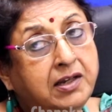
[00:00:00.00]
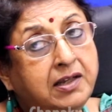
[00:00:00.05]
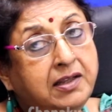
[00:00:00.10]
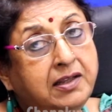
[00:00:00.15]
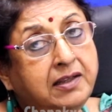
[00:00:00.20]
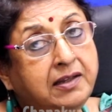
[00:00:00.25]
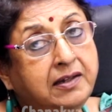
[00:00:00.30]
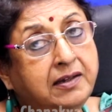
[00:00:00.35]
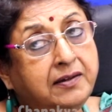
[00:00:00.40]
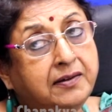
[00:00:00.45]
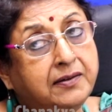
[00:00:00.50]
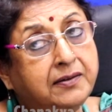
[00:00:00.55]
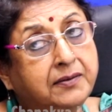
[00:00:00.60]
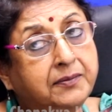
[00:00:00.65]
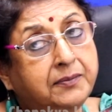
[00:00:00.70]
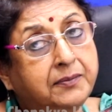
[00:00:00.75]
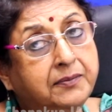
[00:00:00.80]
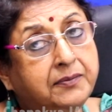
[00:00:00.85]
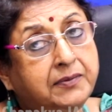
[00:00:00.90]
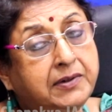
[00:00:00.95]
are
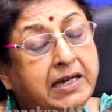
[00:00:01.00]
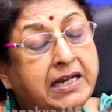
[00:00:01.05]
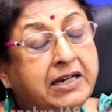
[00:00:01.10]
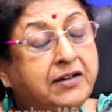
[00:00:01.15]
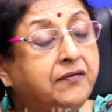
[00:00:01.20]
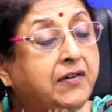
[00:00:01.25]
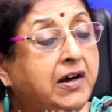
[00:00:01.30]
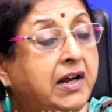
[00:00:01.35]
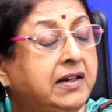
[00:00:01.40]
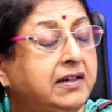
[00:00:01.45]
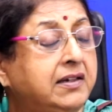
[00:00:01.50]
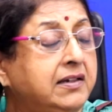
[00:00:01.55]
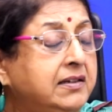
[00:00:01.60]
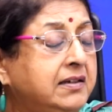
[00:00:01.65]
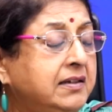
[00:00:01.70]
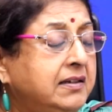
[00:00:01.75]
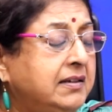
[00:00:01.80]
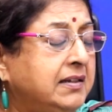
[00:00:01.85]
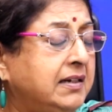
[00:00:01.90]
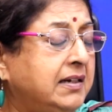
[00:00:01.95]
the
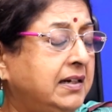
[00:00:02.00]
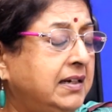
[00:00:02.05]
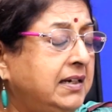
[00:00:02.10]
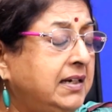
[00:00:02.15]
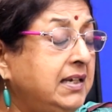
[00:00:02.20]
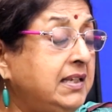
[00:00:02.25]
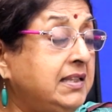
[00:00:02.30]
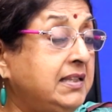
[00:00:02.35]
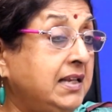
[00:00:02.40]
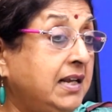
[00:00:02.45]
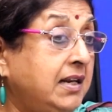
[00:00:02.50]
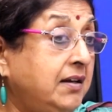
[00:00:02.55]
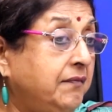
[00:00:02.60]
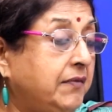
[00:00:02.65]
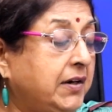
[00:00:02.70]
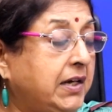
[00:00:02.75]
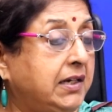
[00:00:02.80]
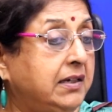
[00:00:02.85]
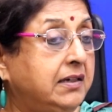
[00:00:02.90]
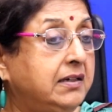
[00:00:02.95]
advantages and
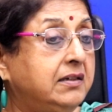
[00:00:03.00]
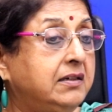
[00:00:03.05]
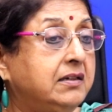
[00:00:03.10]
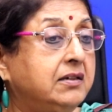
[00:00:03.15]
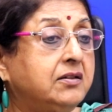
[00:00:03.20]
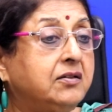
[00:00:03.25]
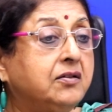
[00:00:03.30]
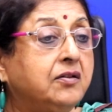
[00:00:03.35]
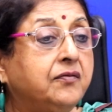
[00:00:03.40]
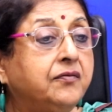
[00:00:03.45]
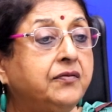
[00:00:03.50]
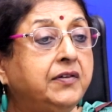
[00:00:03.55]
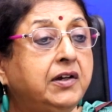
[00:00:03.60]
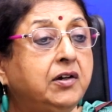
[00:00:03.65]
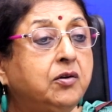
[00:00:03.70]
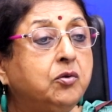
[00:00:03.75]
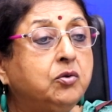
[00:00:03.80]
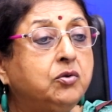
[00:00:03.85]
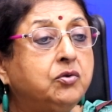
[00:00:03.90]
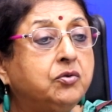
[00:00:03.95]
disadvantages of
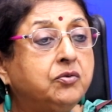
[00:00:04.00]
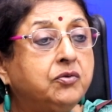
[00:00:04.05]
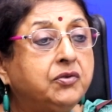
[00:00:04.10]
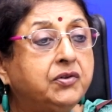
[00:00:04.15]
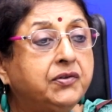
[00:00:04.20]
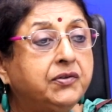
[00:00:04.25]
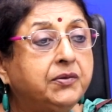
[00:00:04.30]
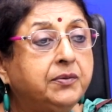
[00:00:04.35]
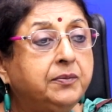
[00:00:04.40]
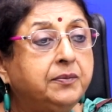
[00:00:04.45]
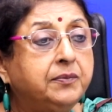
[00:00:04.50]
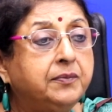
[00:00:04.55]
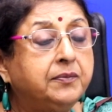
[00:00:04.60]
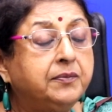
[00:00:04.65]
ecotourism?